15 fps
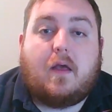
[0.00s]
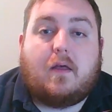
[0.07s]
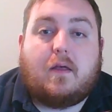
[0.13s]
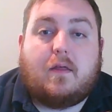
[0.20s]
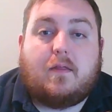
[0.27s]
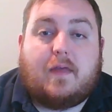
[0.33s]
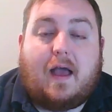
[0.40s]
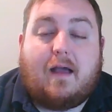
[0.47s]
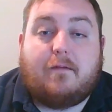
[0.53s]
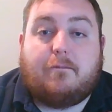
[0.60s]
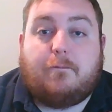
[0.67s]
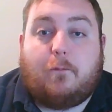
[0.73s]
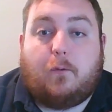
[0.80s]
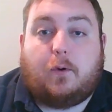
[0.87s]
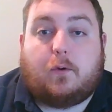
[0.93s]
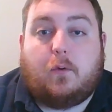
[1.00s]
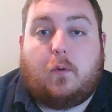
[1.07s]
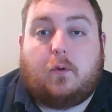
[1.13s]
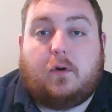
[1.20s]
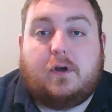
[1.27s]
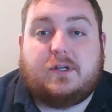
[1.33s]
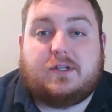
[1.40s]
That
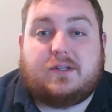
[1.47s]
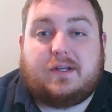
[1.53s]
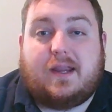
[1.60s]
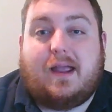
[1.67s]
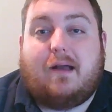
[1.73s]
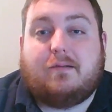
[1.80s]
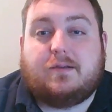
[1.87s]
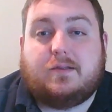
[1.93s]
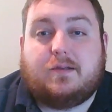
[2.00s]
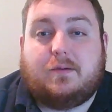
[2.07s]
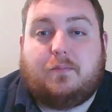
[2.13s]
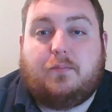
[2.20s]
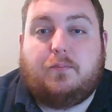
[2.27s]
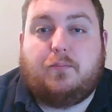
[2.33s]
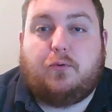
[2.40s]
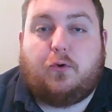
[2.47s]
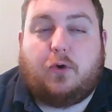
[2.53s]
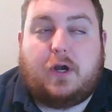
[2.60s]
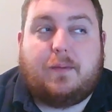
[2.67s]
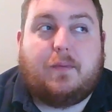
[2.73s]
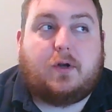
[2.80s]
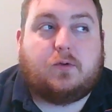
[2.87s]
4¼ inches accounts to
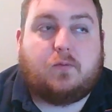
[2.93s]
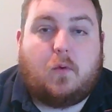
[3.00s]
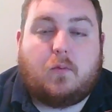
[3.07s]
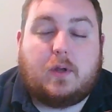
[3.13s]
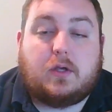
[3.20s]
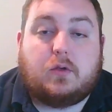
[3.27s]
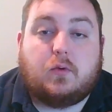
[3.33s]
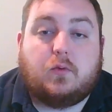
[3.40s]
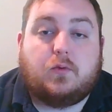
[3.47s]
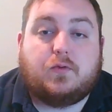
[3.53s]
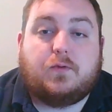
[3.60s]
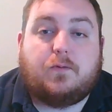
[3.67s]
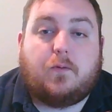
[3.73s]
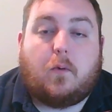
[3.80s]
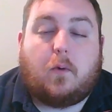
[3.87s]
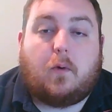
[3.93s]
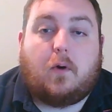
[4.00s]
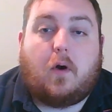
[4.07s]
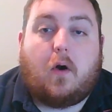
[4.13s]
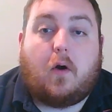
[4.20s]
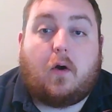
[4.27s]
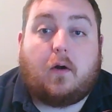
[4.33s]
pretty much what we use
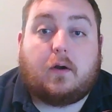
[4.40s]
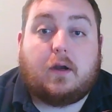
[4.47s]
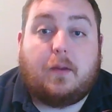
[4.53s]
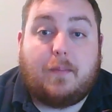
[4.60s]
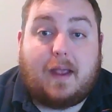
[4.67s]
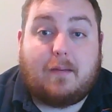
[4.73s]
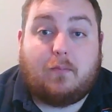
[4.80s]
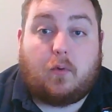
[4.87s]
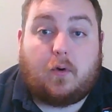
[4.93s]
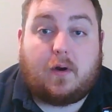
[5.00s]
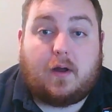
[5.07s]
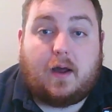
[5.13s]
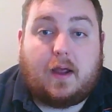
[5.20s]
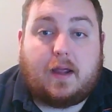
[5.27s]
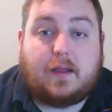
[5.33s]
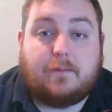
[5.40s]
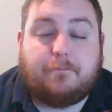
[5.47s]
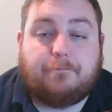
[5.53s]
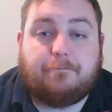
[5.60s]
for our command board height.